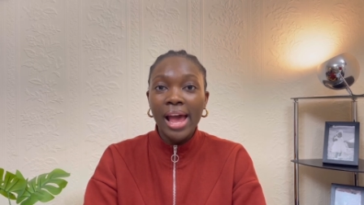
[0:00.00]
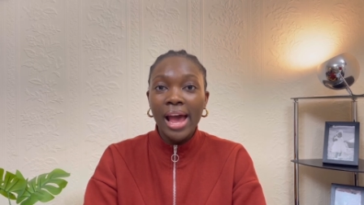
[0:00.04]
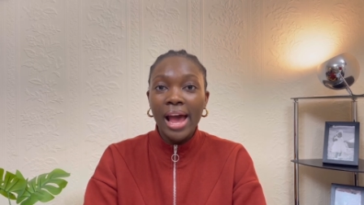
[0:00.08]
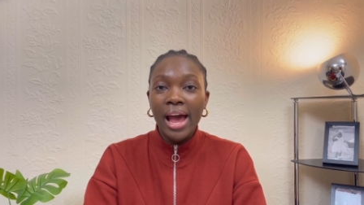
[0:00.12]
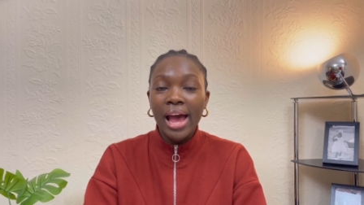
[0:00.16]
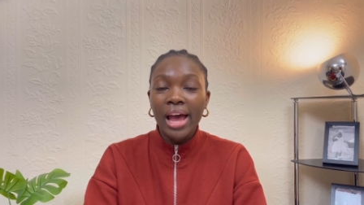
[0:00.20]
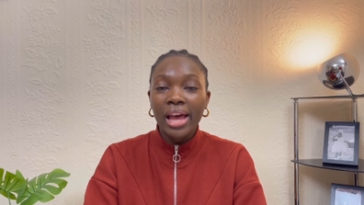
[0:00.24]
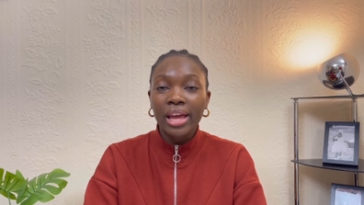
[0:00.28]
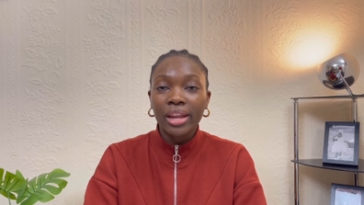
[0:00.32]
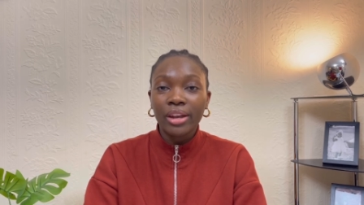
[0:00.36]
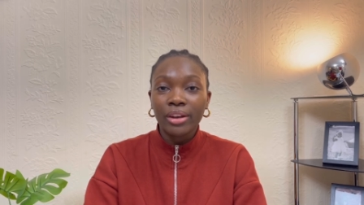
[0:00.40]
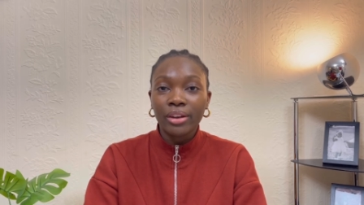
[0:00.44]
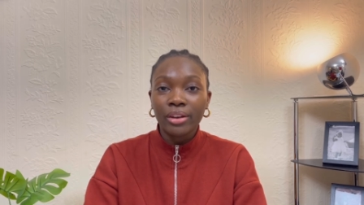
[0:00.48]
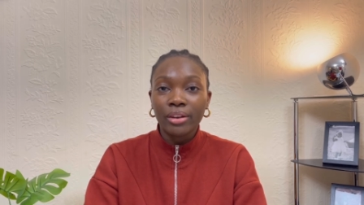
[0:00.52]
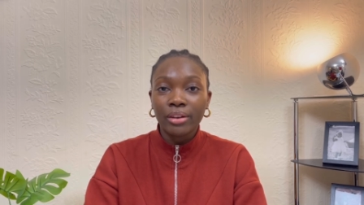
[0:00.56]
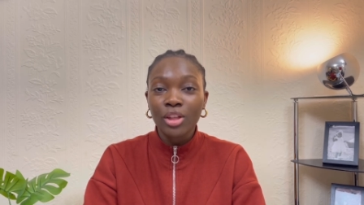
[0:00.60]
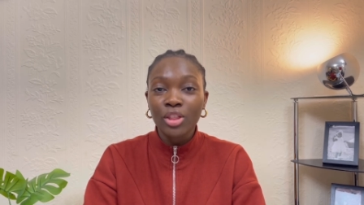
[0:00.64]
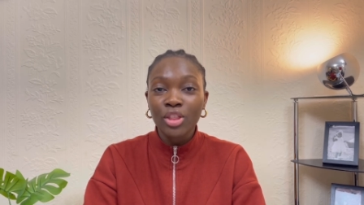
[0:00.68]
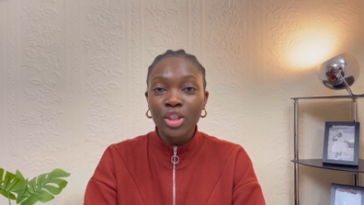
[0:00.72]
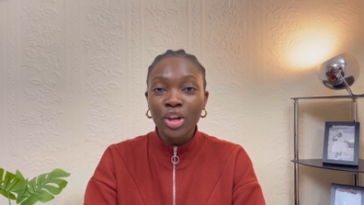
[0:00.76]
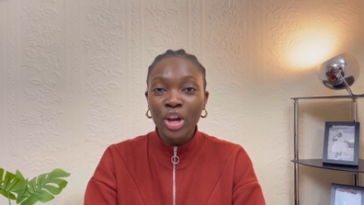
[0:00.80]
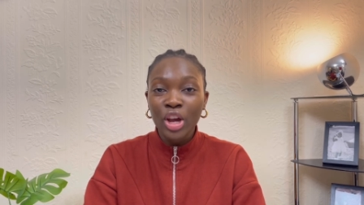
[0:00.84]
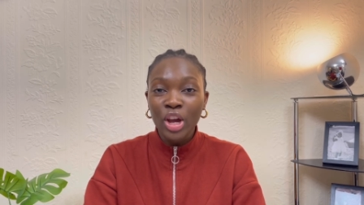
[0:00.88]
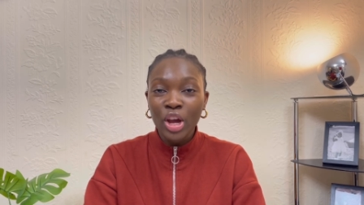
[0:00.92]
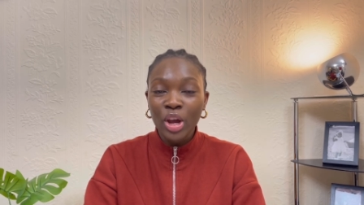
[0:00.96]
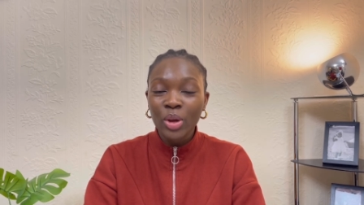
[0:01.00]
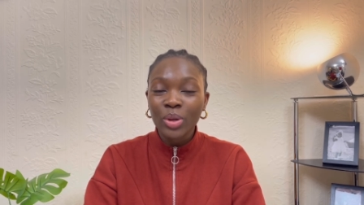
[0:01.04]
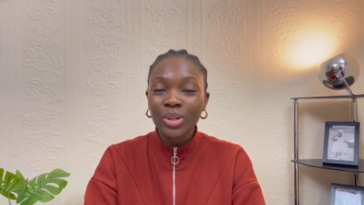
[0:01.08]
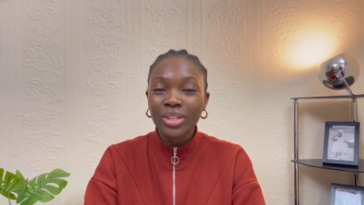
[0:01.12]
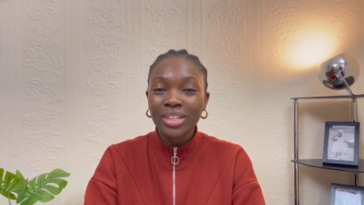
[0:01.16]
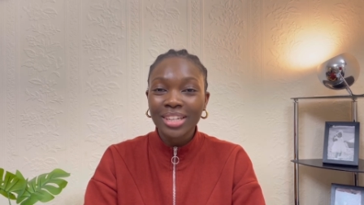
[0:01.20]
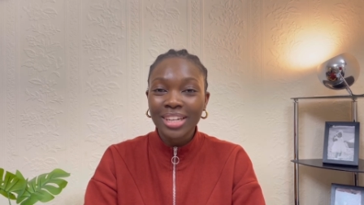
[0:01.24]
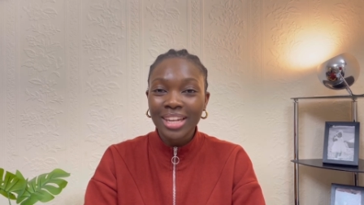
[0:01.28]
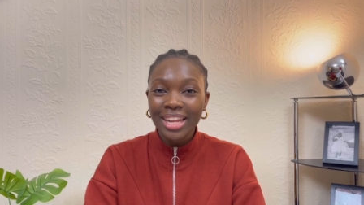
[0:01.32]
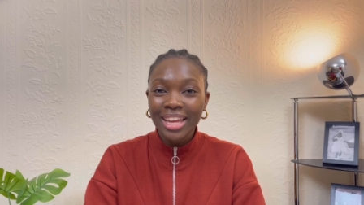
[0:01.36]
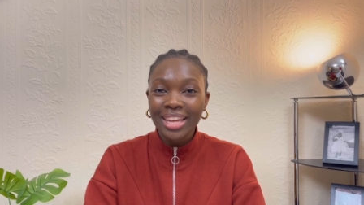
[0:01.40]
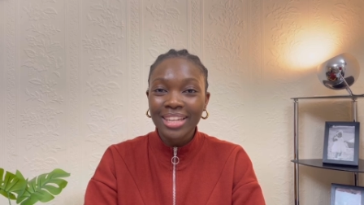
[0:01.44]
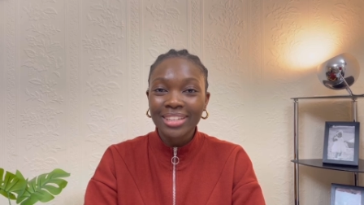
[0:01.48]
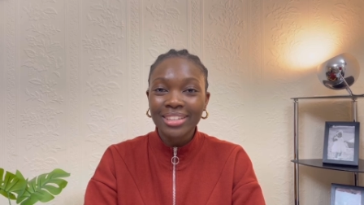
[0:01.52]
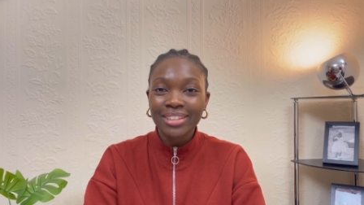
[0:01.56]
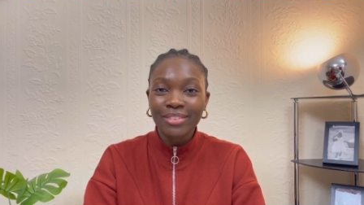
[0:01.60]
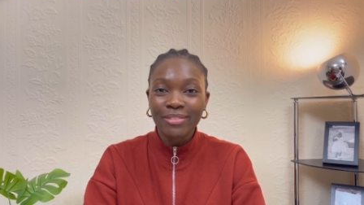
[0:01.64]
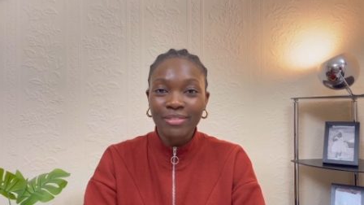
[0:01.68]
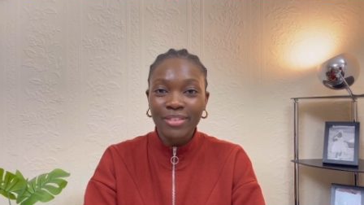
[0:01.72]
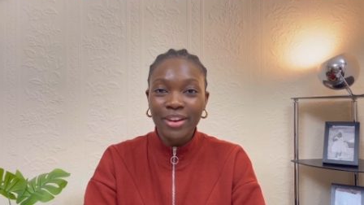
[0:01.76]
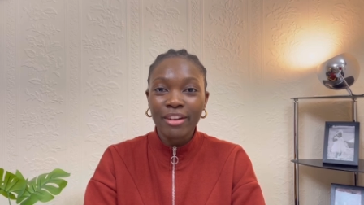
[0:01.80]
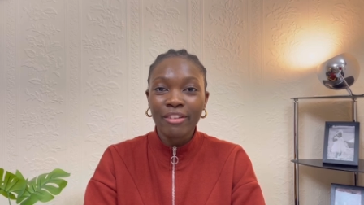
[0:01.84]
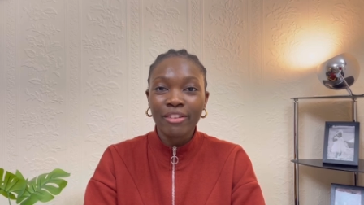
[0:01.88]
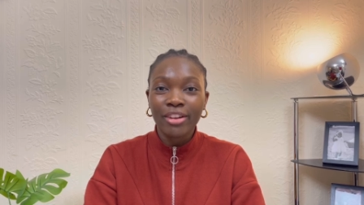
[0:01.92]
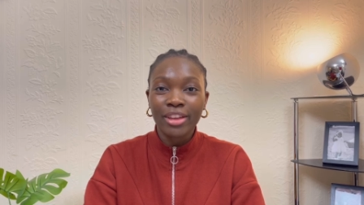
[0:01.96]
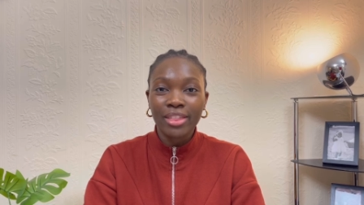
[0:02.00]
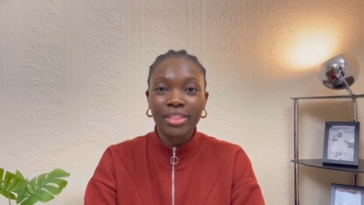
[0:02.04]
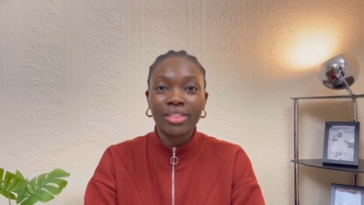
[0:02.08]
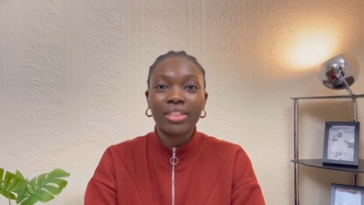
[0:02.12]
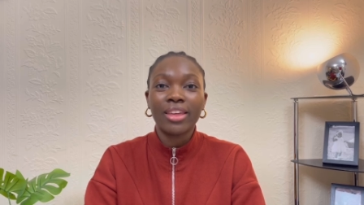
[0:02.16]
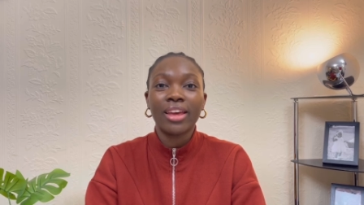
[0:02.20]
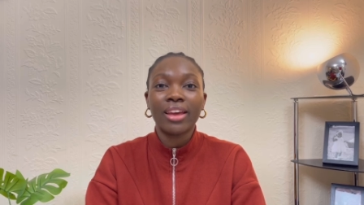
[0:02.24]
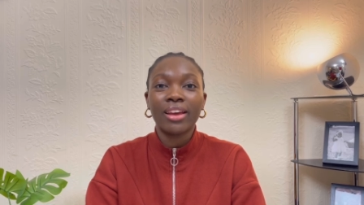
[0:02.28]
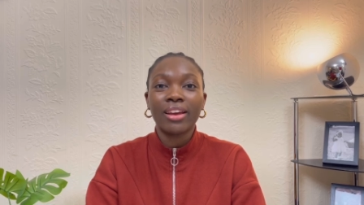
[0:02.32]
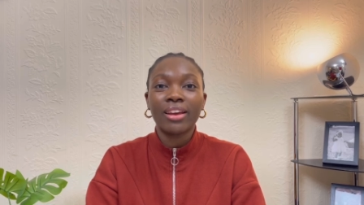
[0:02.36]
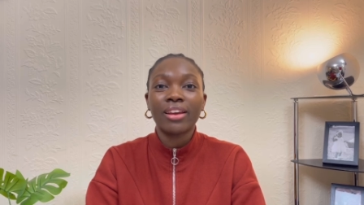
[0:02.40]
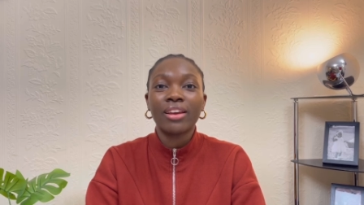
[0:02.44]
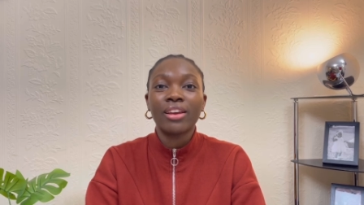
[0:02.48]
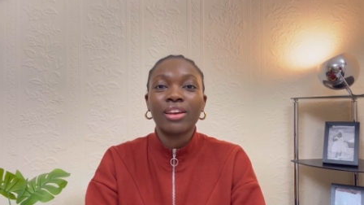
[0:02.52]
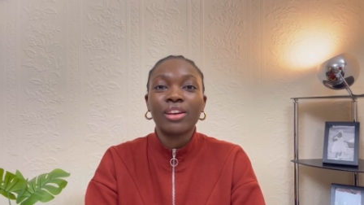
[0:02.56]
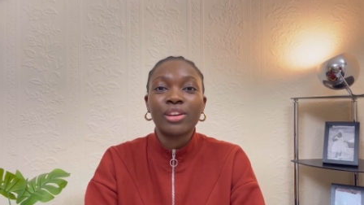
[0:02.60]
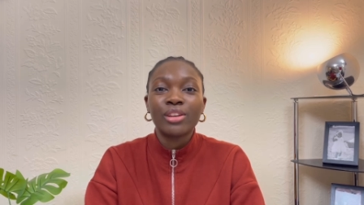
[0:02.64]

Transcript: and the coating isn't very thick,